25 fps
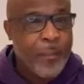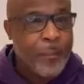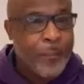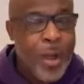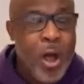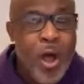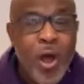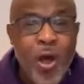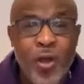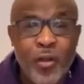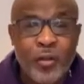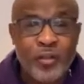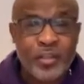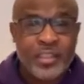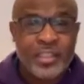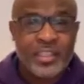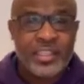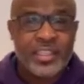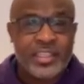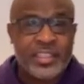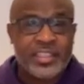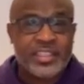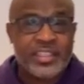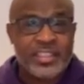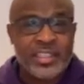Paul
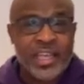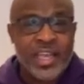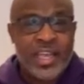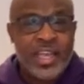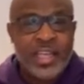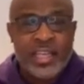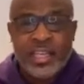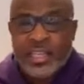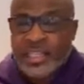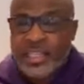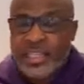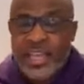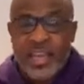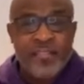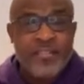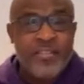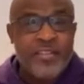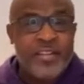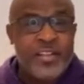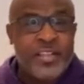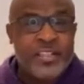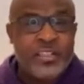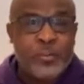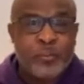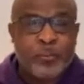is
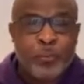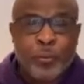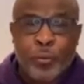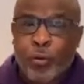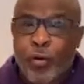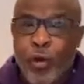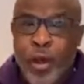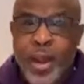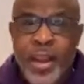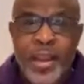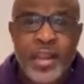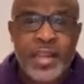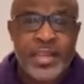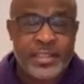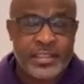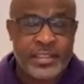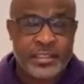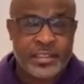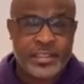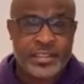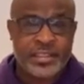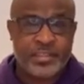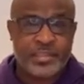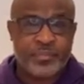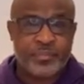giving this
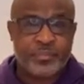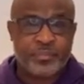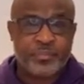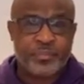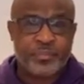praise